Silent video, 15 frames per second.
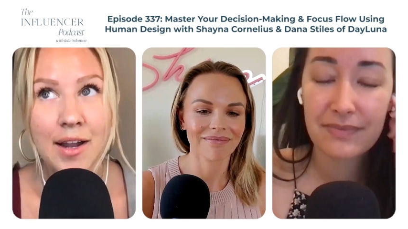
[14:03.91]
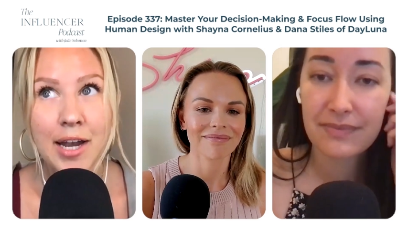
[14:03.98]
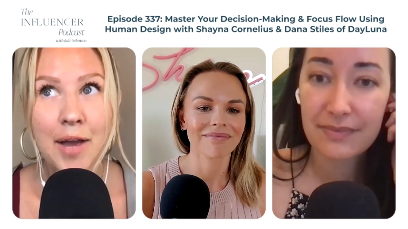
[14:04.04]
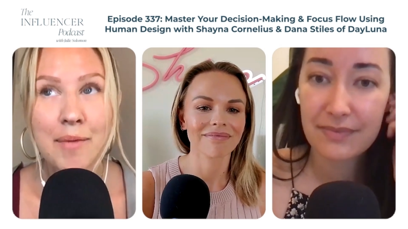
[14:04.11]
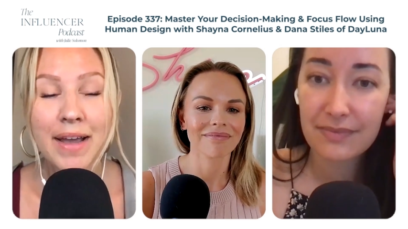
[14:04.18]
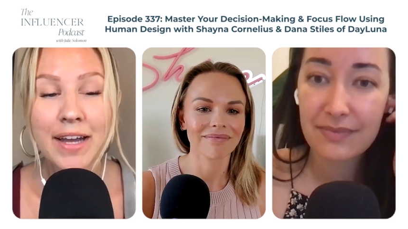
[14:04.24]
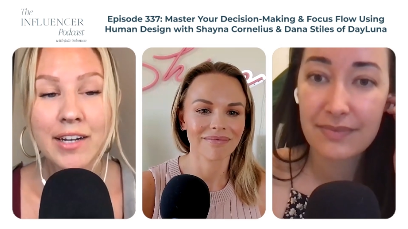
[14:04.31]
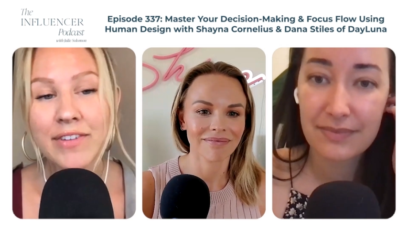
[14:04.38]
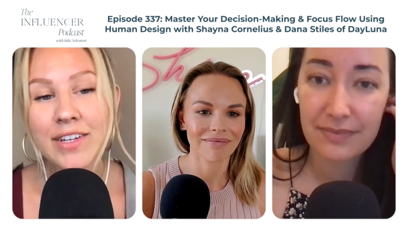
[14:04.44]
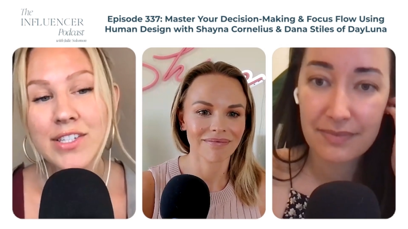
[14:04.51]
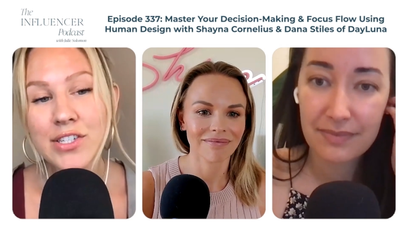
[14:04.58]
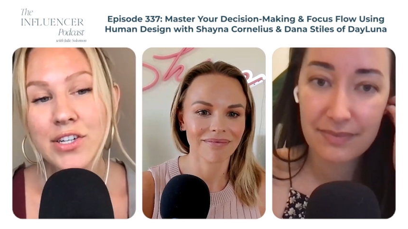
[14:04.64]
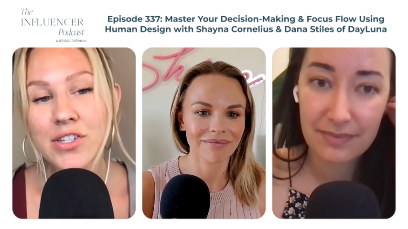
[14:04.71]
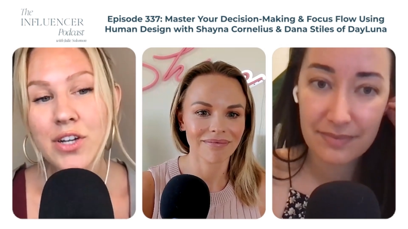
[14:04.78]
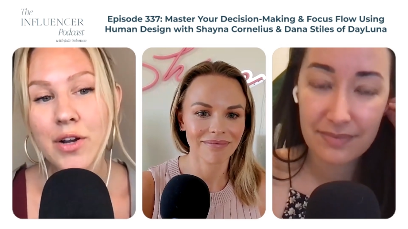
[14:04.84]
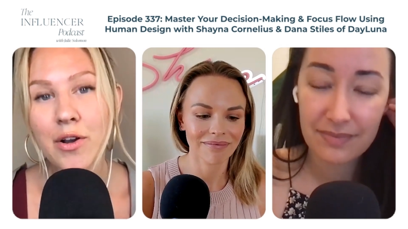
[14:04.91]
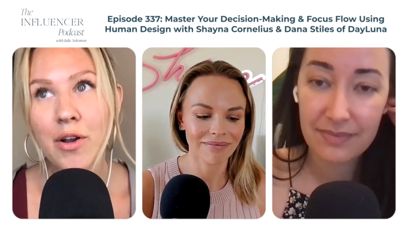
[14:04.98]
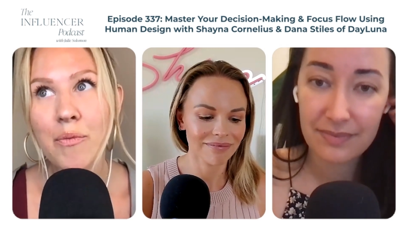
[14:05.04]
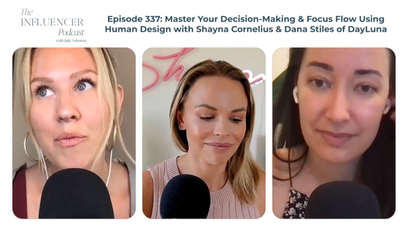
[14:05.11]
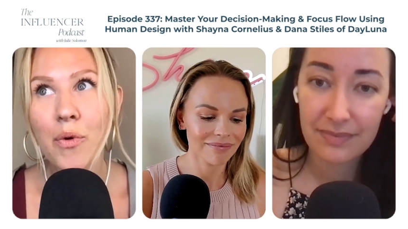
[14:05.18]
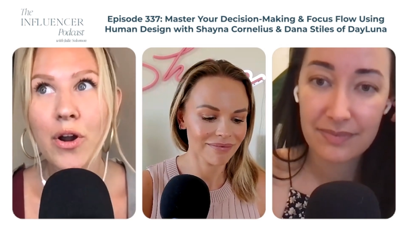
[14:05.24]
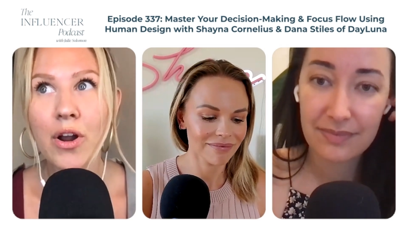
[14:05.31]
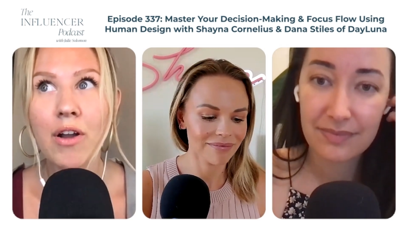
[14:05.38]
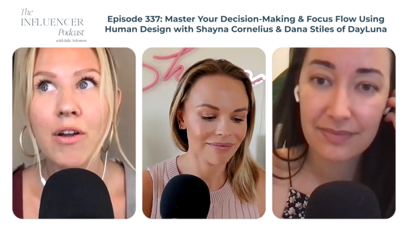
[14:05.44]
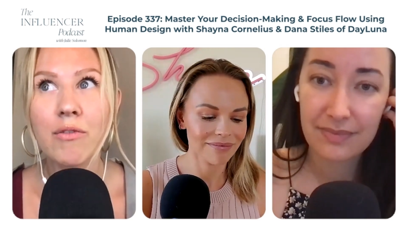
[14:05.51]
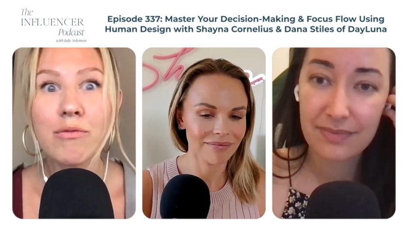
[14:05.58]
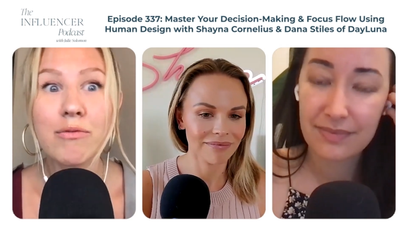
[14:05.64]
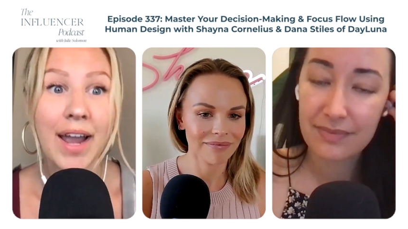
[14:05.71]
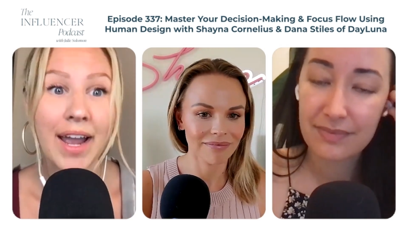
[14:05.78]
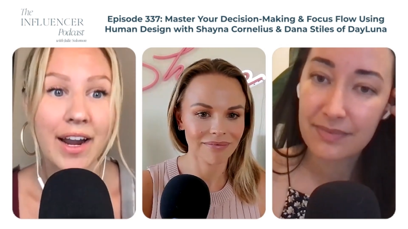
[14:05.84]
Speaker 1: Now, manifestors are more
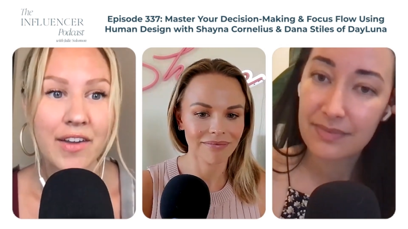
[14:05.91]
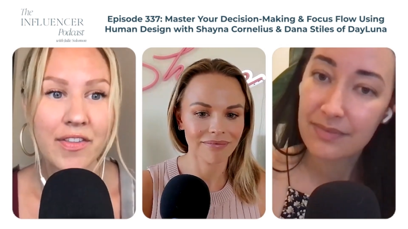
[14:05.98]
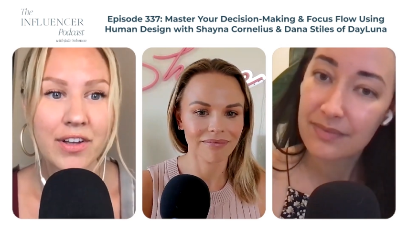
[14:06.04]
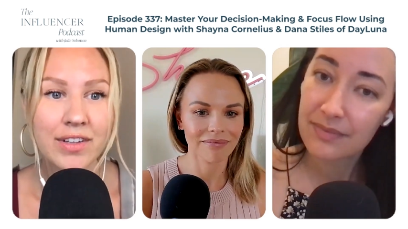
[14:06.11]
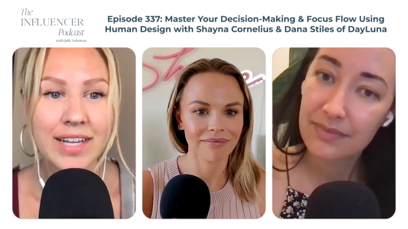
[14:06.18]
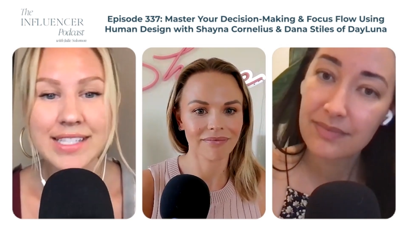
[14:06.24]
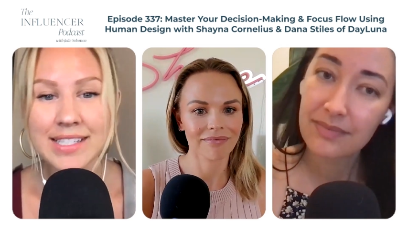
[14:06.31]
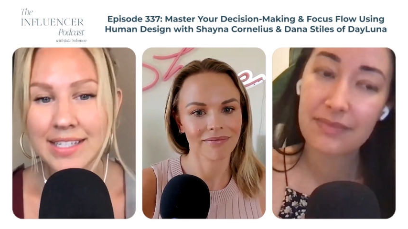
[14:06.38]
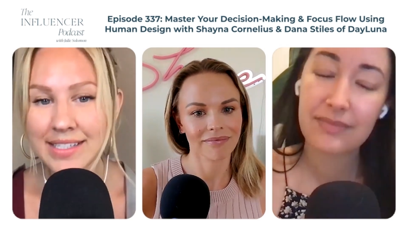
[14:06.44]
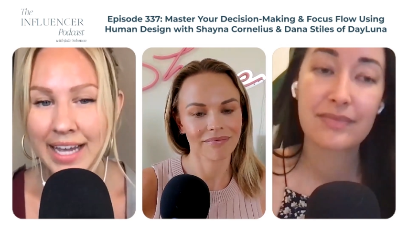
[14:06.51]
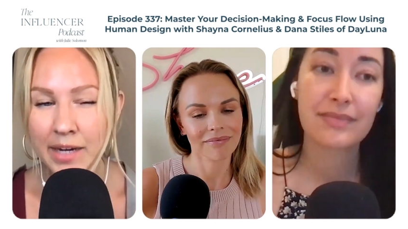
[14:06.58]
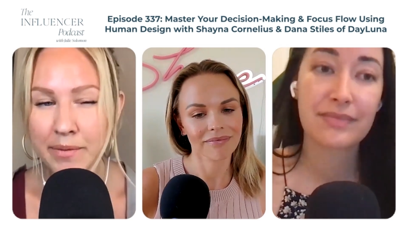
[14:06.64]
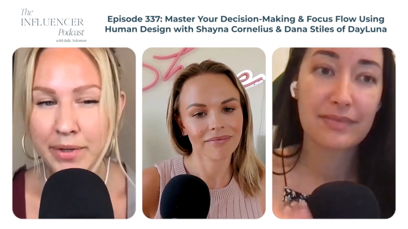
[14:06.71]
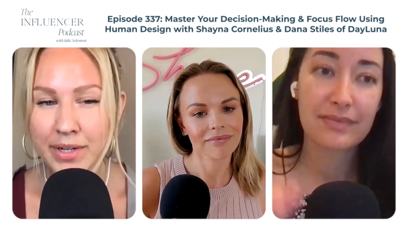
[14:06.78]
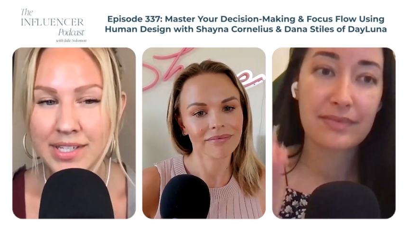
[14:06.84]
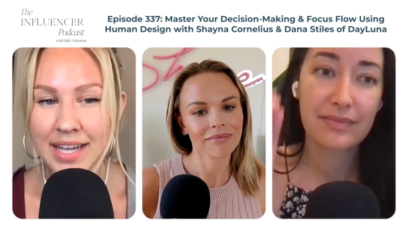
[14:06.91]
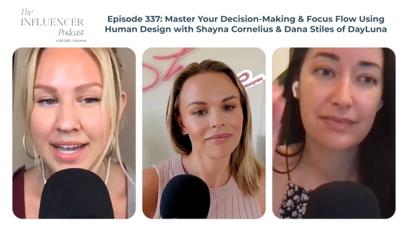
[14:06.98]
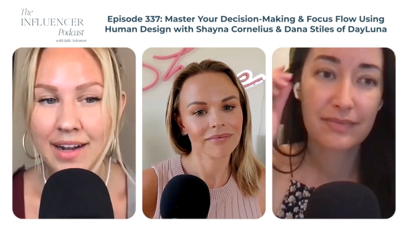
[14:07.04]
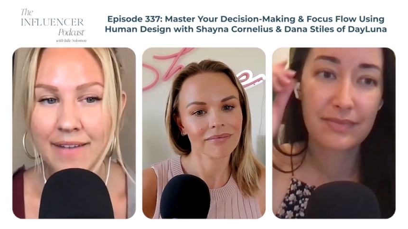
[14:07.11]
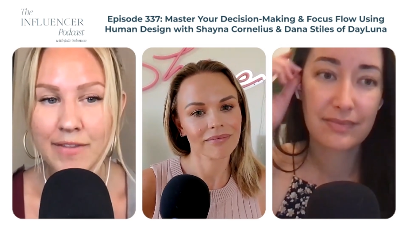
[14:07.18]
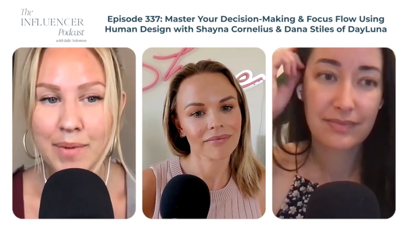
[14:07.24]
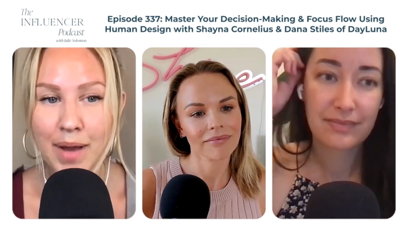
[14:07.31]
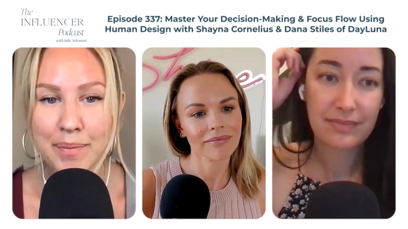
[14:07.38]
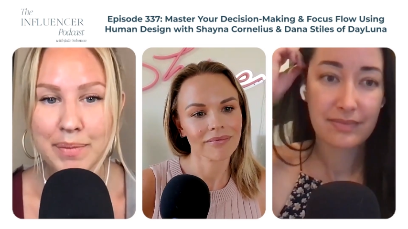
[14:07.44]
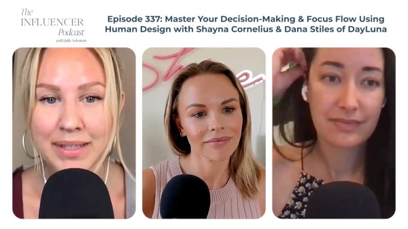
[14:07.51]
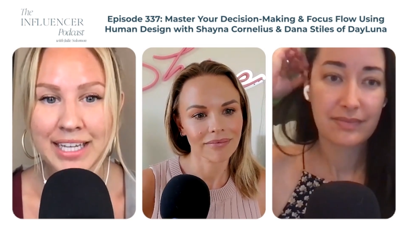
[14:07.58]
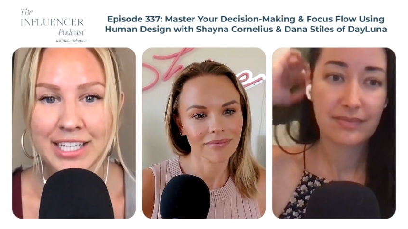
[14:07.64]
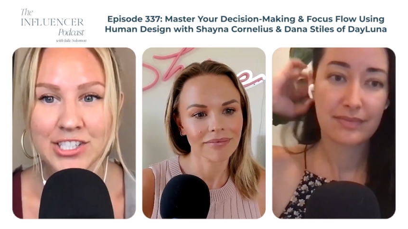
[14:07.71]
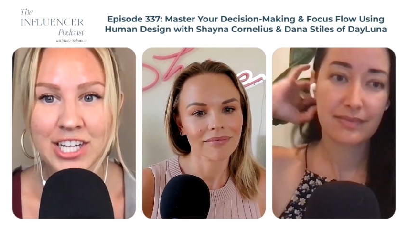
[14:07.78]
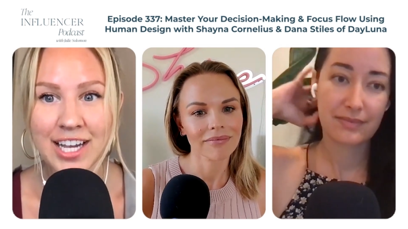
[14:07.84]
rare. They're less than ten percent of the
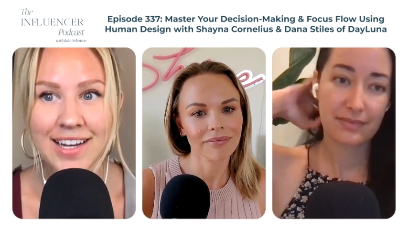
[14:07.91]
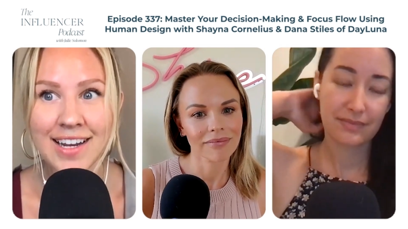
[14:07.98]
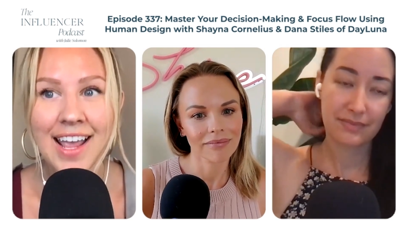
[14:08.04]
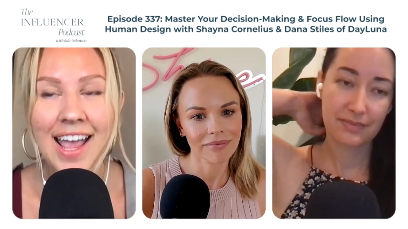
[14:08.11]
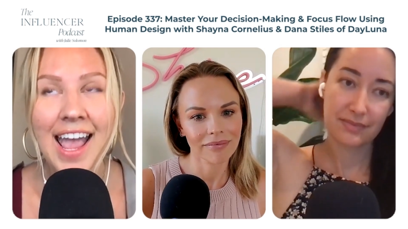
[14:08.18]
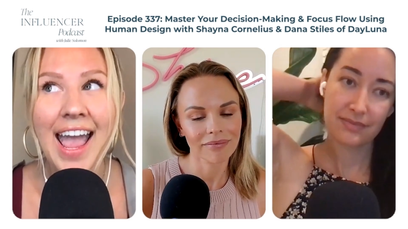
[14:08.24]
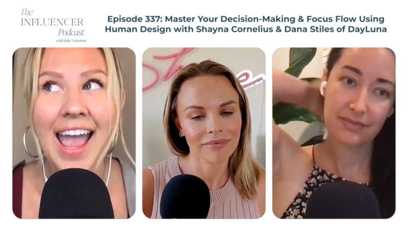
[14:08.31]
population.